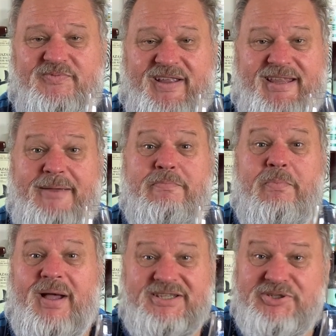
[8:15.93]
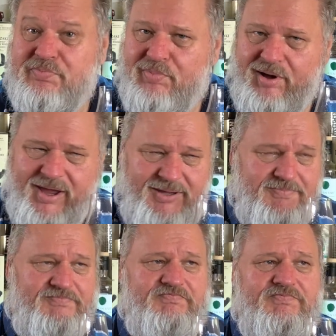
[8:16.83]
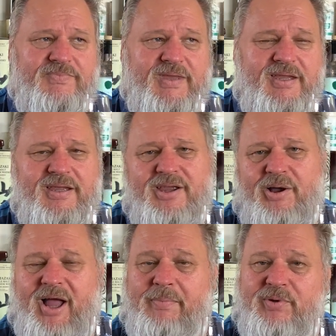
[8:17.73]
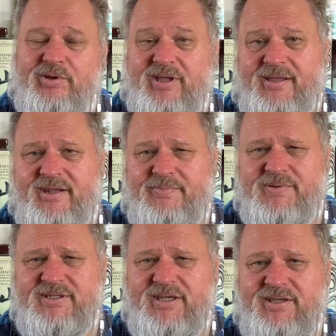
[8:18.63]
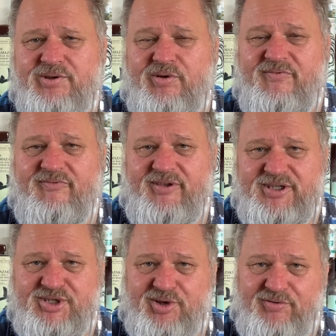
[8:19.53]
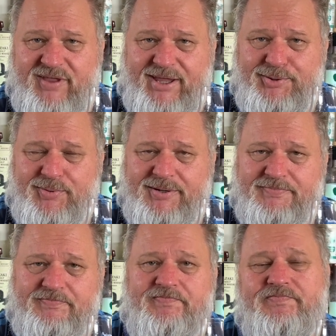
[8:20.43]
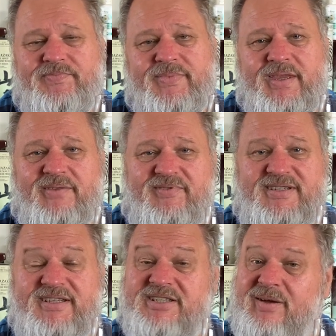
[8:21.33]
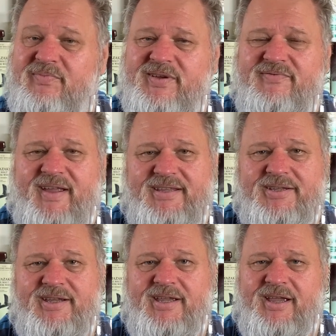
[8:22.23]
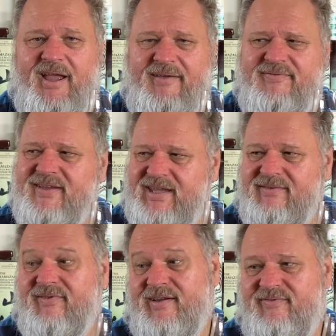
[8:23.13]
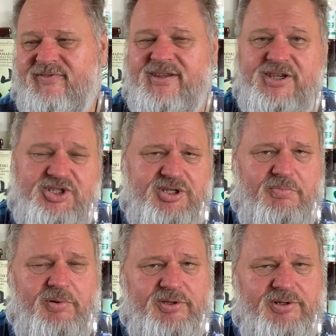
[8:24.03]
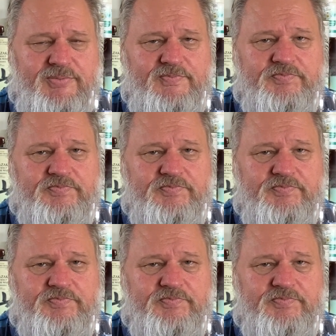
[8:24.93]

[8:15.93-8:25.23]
they must buy? I'm not 100% convinced on that one. This is something that I think if I finish the bottle,